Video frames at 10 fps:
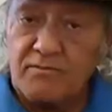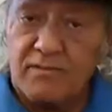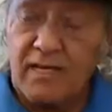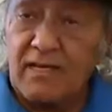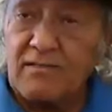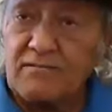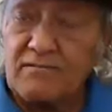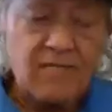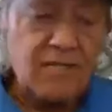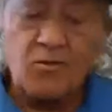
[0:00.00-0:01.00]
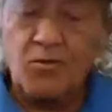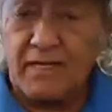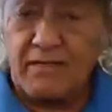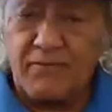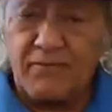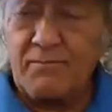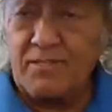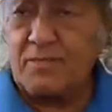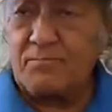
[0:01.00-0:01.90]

and do like 500